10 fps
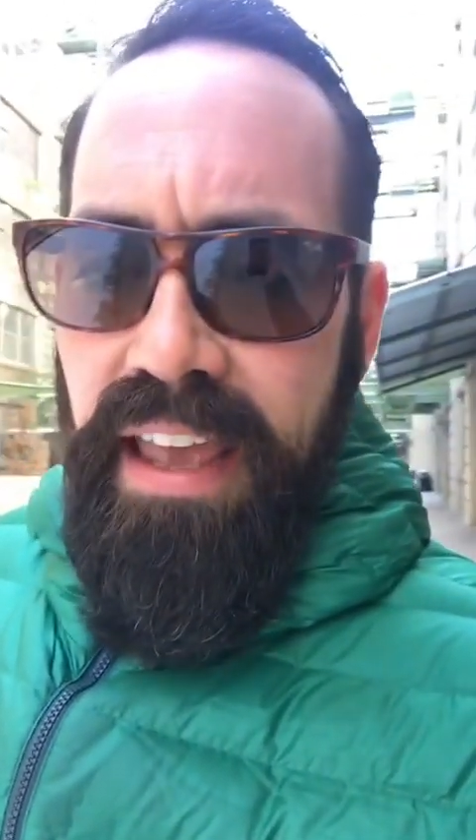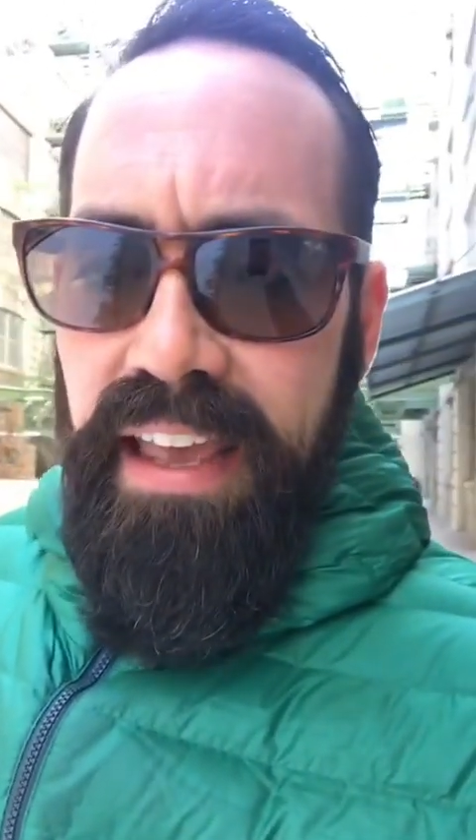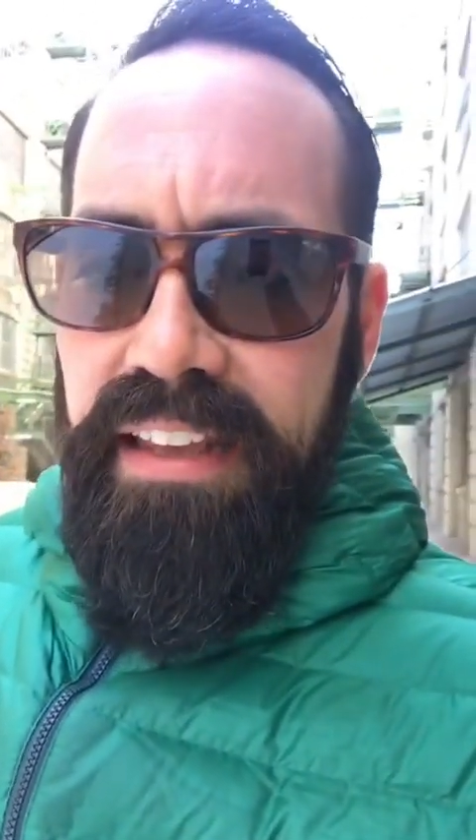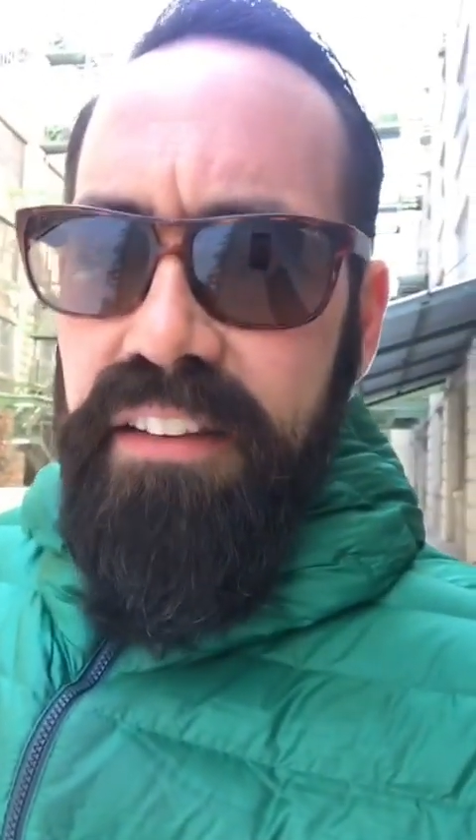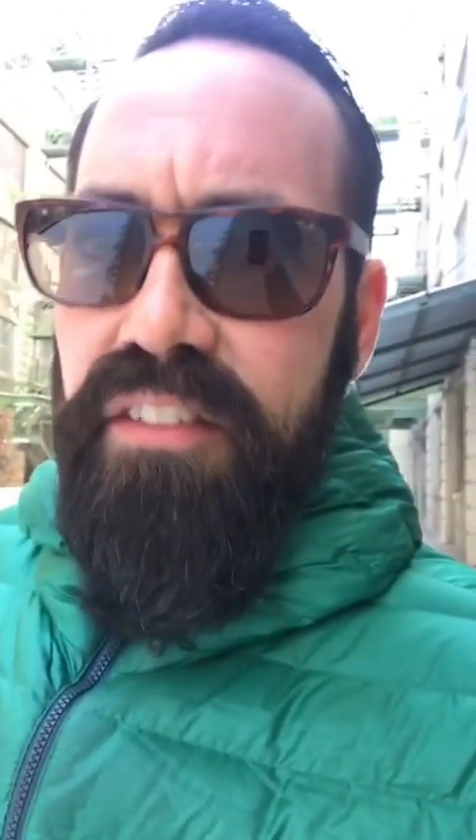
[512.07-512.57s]

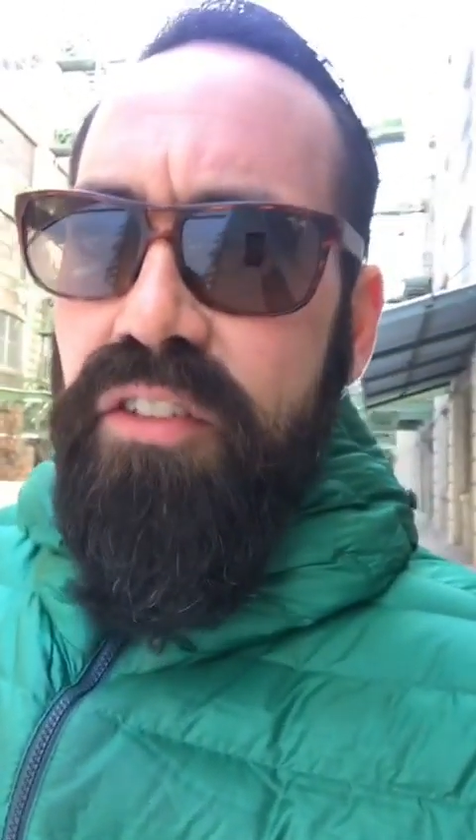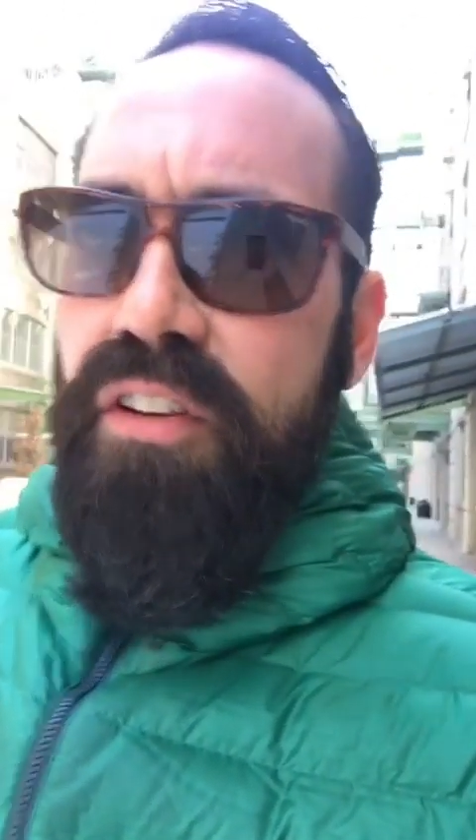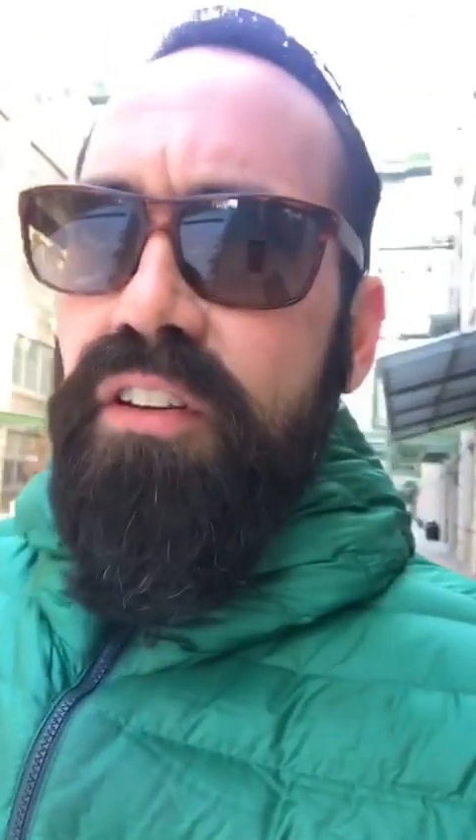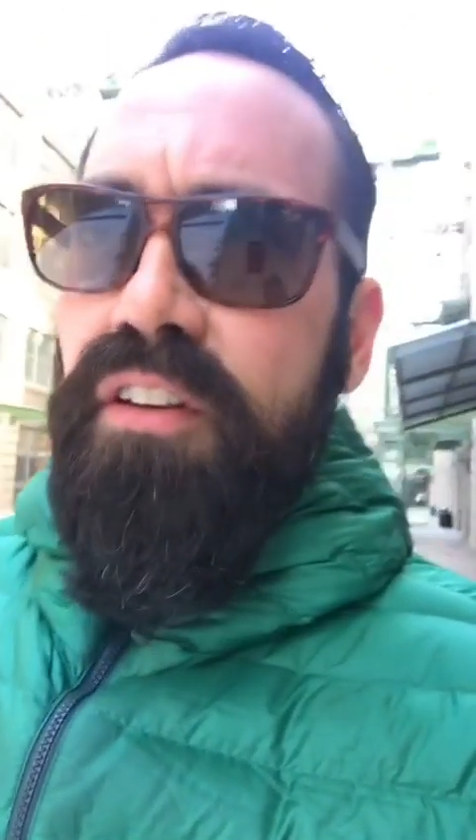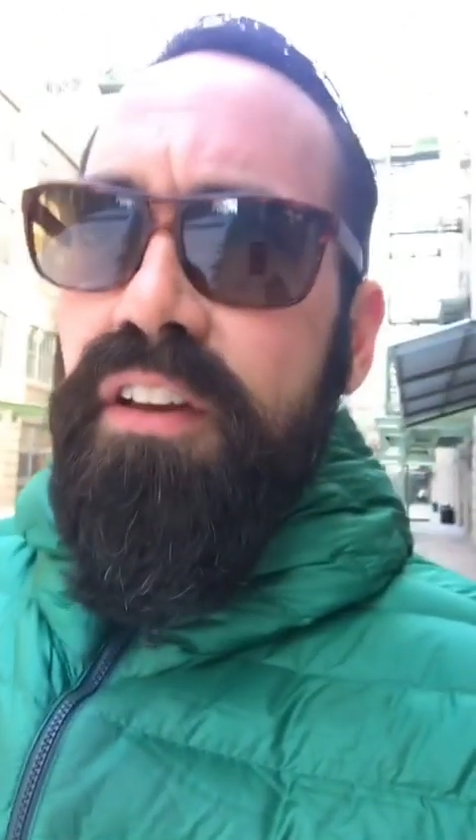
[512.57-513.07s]
and
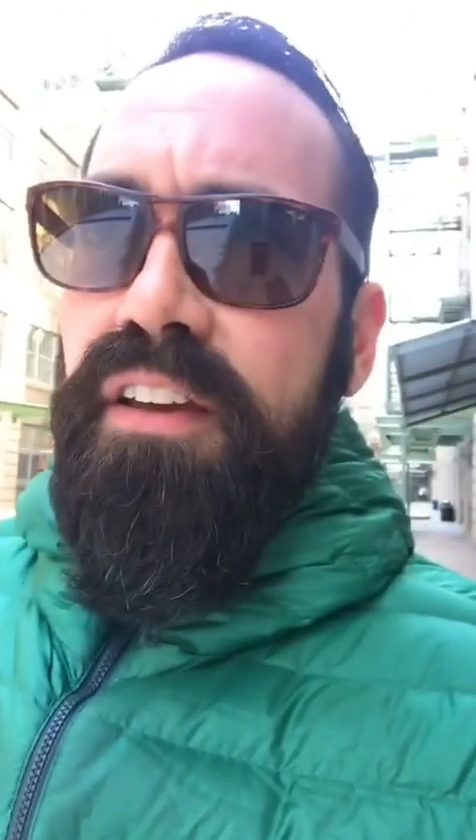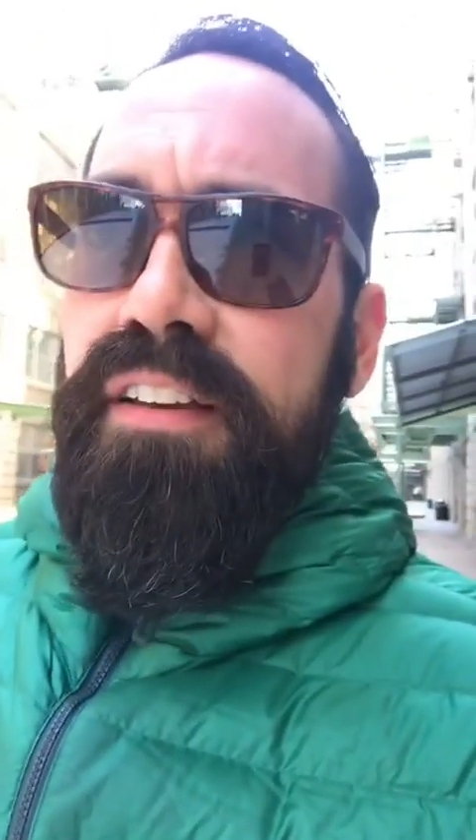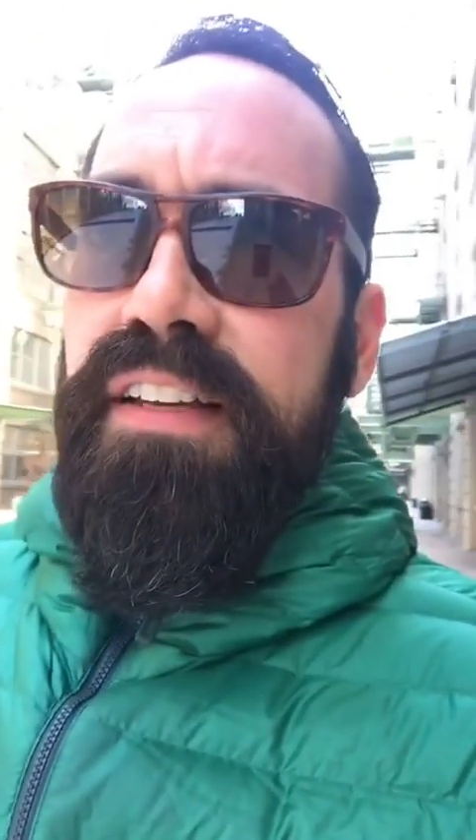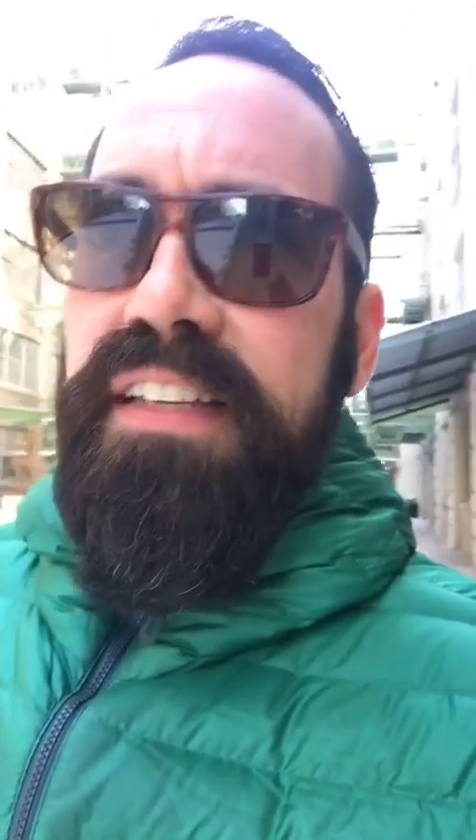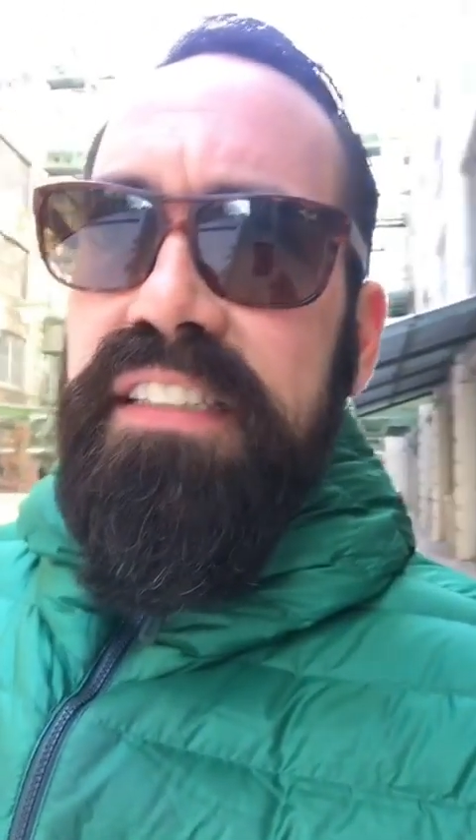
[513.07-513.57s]
to
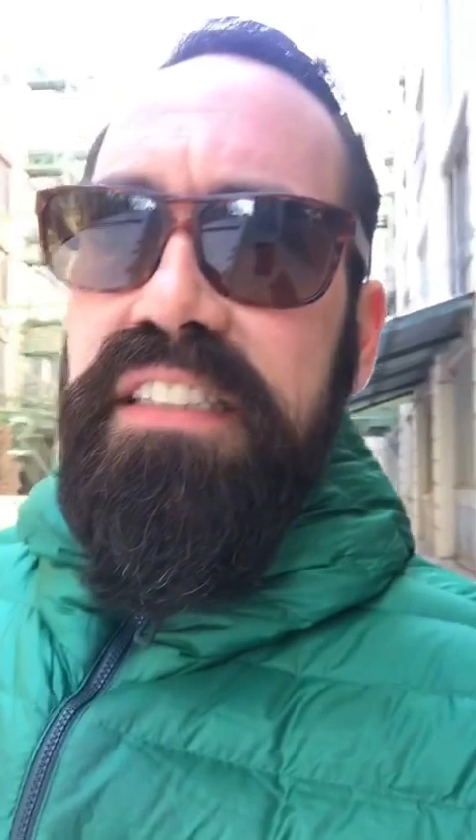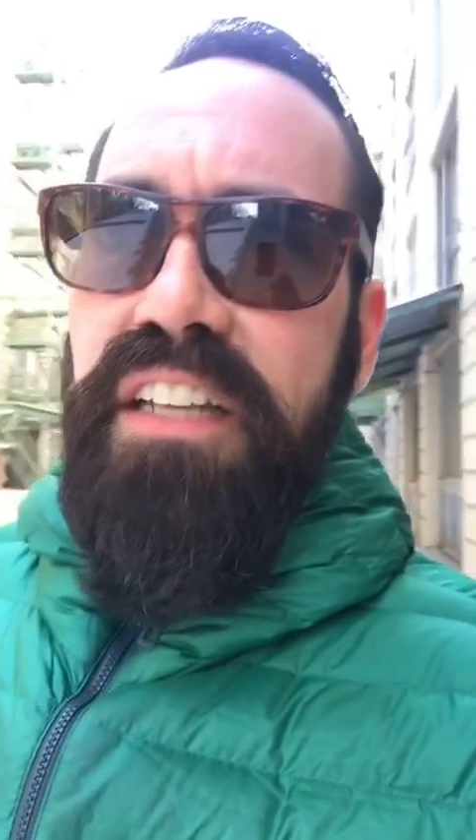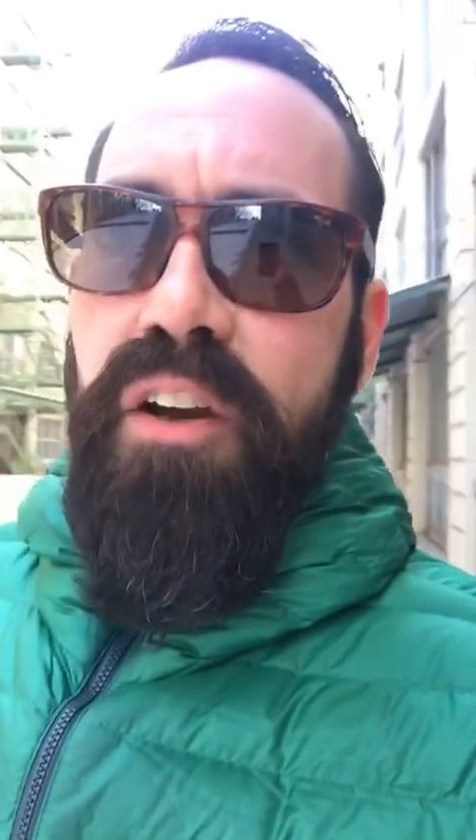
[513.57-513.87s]
see